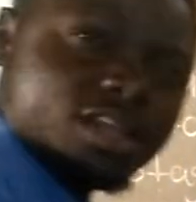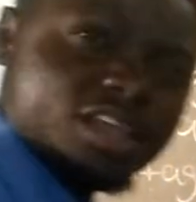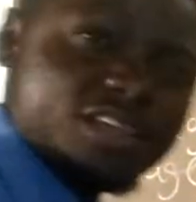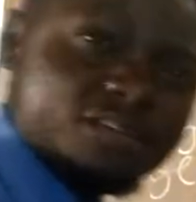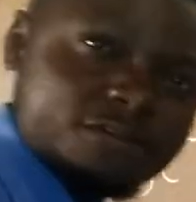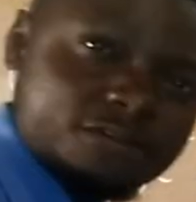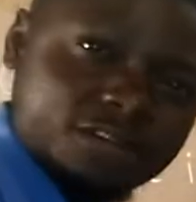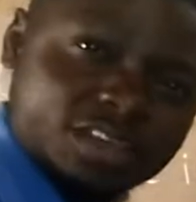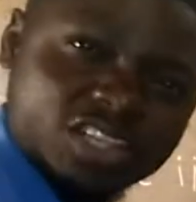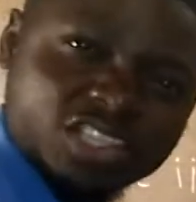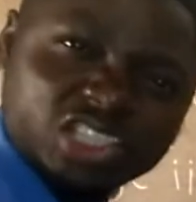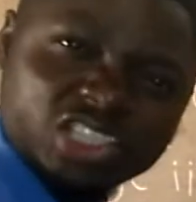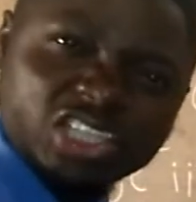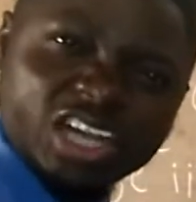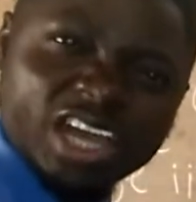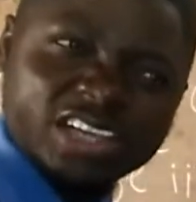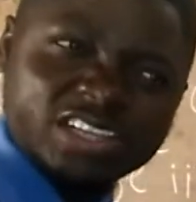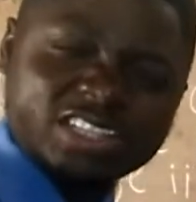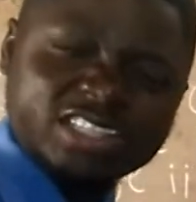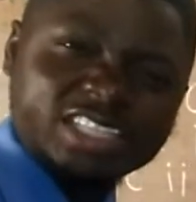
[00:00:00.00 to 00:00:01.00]
invasion
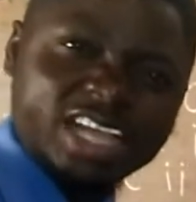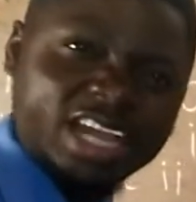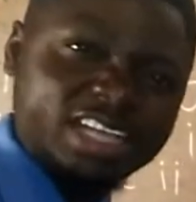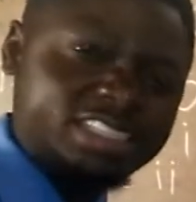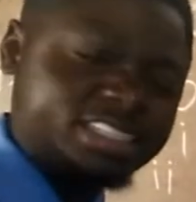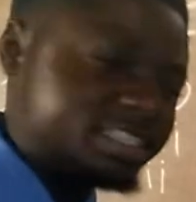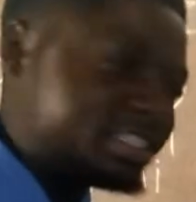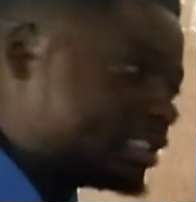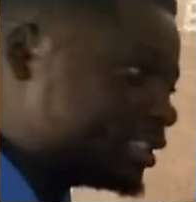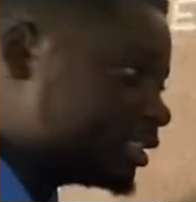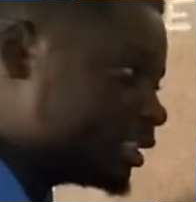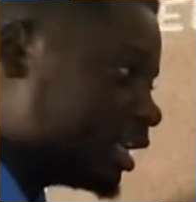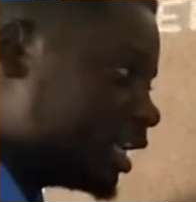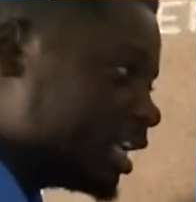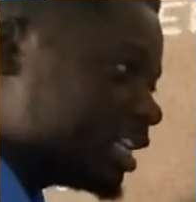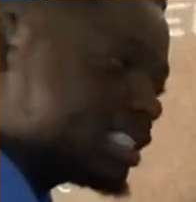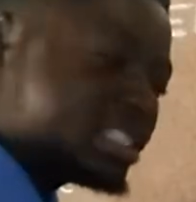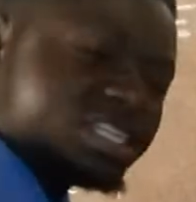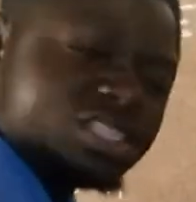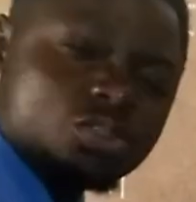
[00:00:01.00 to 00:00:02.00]
has started.
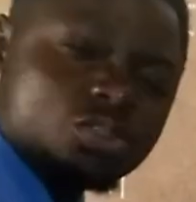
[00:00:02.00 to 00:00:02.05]
Stage